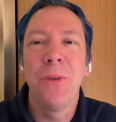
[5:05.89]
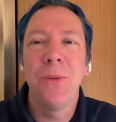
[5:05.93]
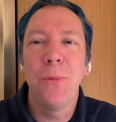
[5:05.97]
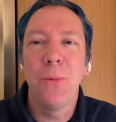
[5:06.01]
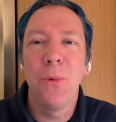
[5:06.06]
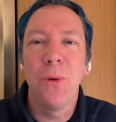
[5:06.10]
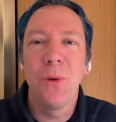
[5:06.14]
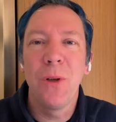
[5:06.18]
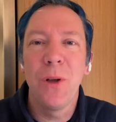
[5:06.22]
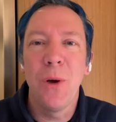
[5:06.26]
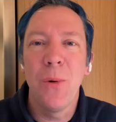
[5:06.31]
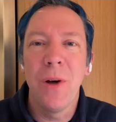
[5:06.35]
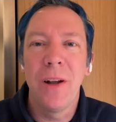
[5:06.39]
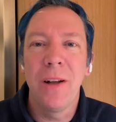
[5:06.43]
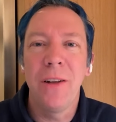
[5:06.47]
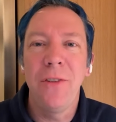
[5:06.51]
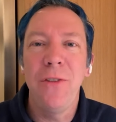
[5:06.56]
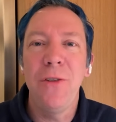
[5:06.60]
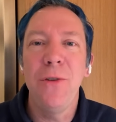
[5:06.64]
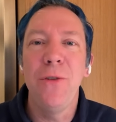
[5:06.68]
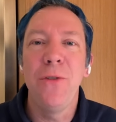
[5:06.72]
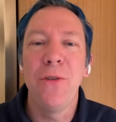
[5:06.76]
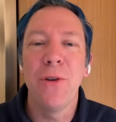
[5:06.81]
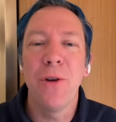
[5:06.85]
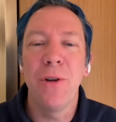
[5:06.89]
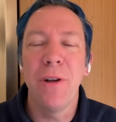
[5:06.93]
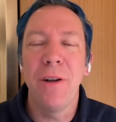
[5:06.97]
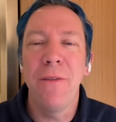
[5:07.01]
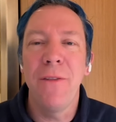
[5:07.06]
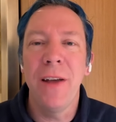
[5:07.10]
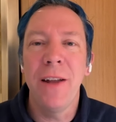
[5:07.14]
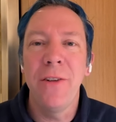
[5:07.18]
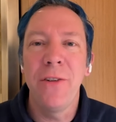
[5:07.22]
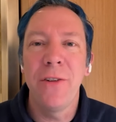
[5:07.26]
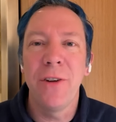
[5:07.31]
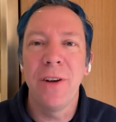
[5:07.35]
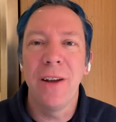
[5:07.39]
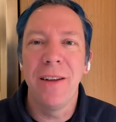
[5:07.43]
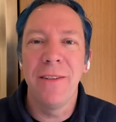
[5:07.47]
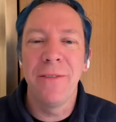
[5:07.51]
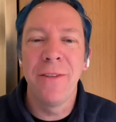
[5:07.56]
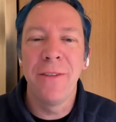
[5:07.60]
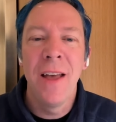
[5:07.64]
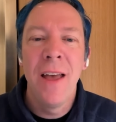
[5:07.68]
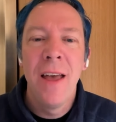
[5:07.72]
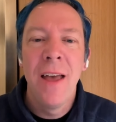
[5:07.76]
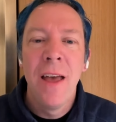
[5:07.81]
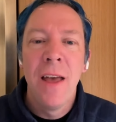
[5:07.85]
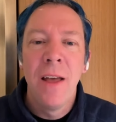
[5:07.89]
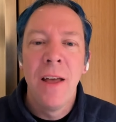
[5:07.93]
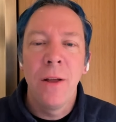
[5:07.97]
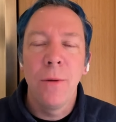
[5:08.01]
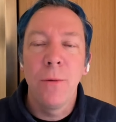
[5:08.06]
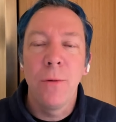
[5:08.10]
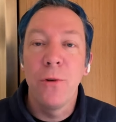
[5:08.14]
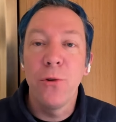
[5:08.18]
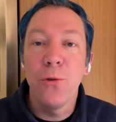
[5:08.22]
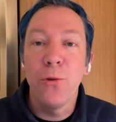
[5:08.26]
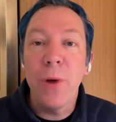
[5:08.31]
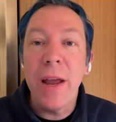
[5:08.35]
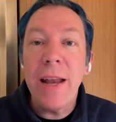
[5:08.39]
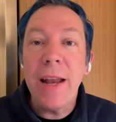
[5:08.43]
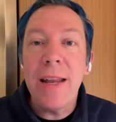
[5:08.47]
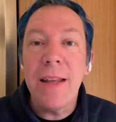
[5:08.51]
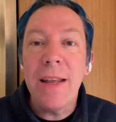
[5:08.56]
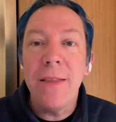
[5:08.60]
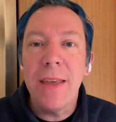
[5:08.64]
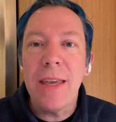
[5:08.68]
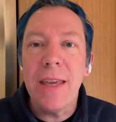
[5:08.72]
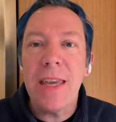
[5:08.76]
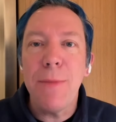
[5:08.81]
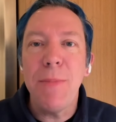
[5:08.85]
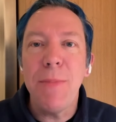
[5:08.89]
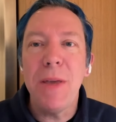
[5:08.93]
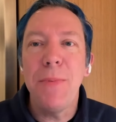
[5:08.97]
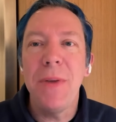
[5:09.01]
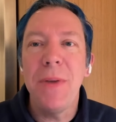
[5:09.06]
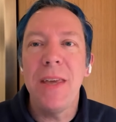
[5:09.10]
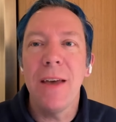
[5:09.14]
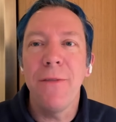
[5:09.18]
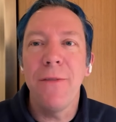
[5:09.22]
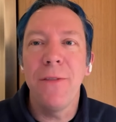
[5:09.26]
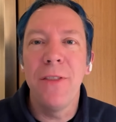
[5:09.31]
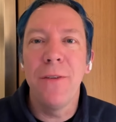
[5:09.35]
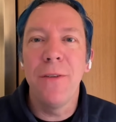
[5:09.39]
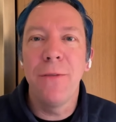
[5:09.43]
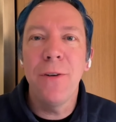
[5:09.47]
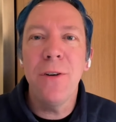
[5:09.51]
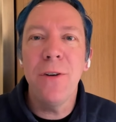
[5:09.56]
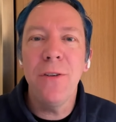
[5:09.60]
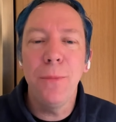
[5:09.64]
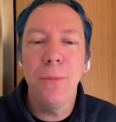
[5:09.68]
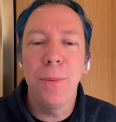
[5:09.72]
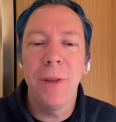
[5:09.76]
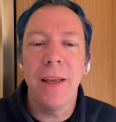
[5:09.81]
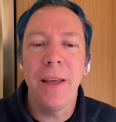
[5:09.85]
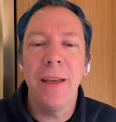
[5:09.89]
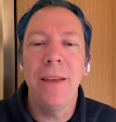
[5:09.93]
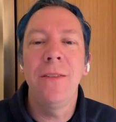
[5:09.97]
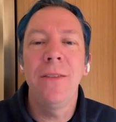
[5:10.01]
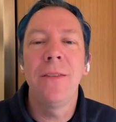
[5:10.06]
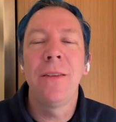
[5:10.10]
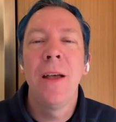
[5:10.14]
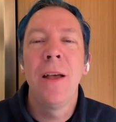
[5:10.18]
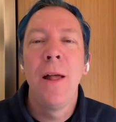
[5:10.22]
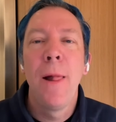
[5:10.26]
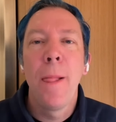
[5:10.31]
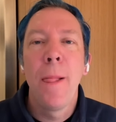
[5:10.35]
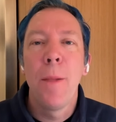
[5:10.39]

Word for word: We'll, we'll go on a choose your own adventure of creating the eBPF in the first place,